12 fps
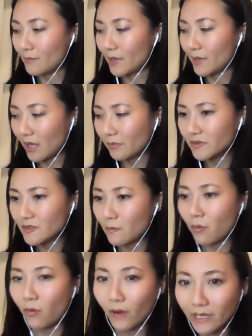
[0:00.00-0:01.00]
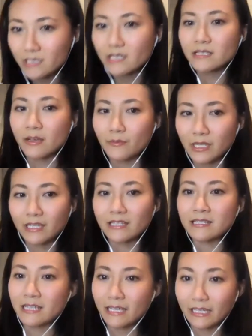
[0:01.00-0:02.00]
be able to point to something
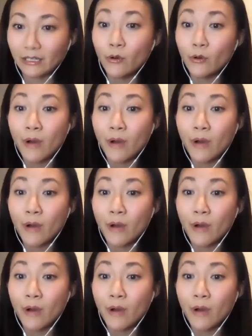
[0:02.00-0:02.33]
and say like, oh,